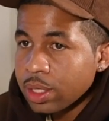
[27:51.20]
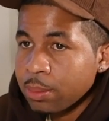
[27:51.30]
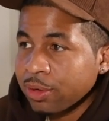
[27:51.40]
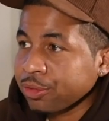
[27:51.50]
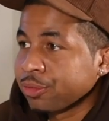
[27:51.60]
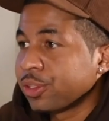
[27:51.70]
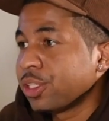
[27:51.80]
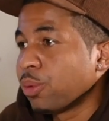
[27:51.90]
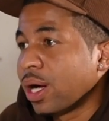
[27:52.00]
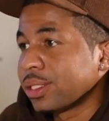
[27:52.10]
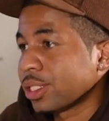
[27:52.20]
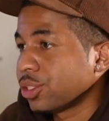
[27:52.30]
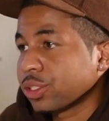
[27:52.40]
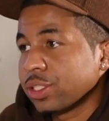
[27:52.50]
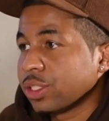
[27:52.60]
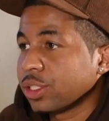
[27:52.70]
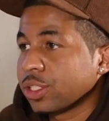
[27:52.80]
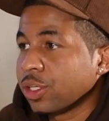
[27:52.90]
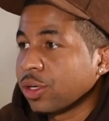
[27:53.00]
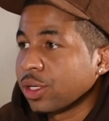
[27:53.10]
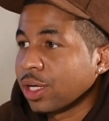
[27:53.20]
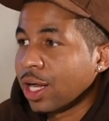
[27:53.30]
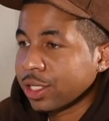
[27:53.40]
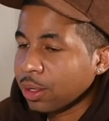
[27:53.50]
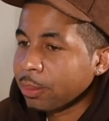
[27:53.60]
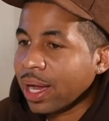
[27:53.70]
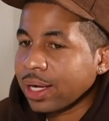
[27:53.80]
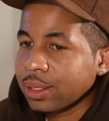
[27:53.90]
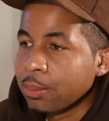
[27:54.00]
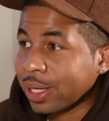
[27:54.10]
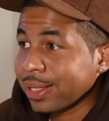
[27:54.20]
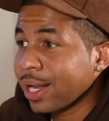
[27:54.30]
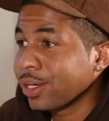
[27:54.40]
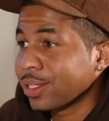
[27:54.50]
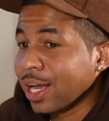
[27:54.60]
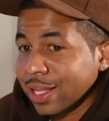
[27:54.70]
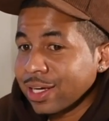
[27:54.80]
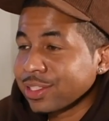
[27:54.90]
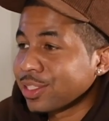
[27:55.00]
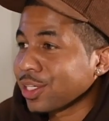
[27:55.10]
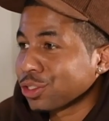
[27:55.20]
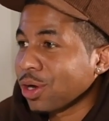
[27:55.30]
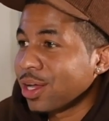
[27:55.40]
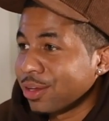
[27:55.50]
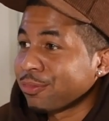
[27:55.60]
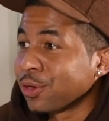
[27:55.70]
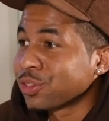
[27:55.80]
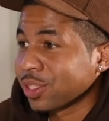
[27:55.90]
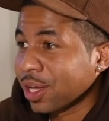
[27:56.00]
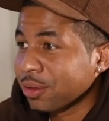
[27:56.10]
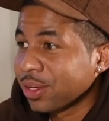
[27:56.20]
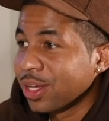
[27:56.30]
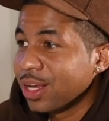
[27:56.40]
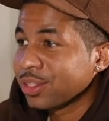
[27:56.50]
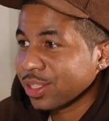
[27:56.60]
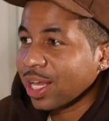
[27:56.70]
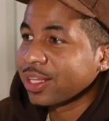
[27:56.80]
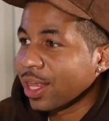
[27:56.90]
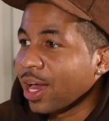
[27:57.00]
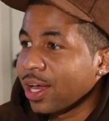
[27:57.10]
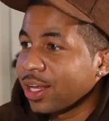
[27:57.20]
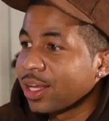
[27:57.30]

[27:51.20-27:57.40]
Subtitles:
But for footy wise, I just couldn't, I had to come back. But I landed the second try the first time. Like that.